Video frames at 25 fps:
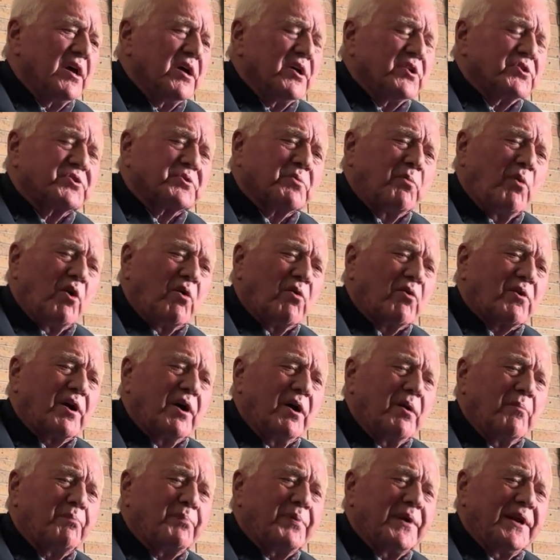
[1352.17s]
Small
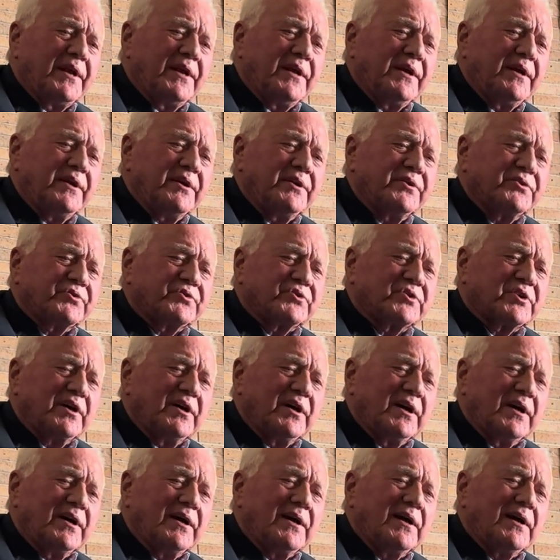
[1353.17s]
companies,
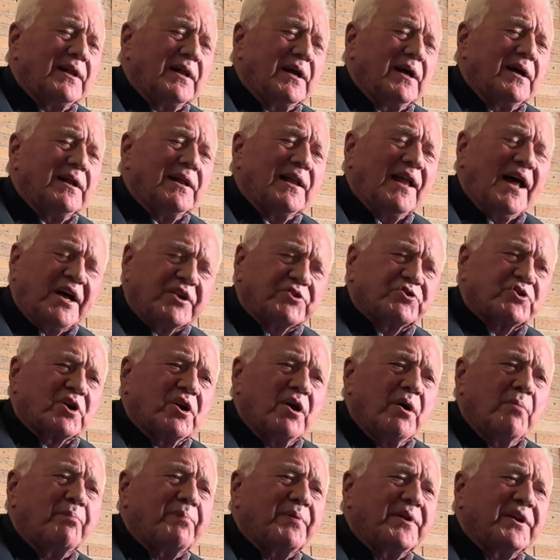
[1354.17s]
large
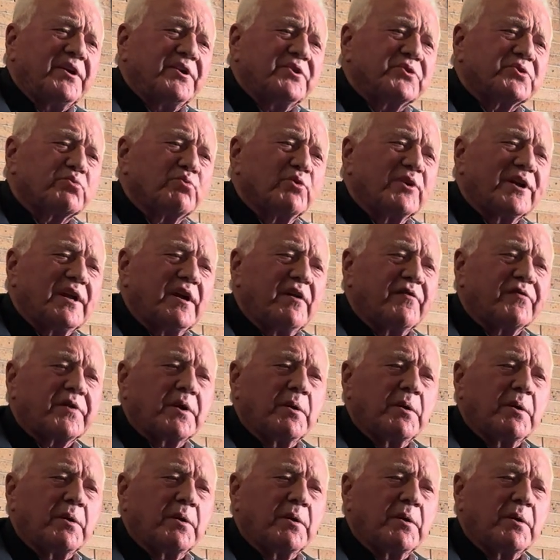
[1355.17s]
companies would have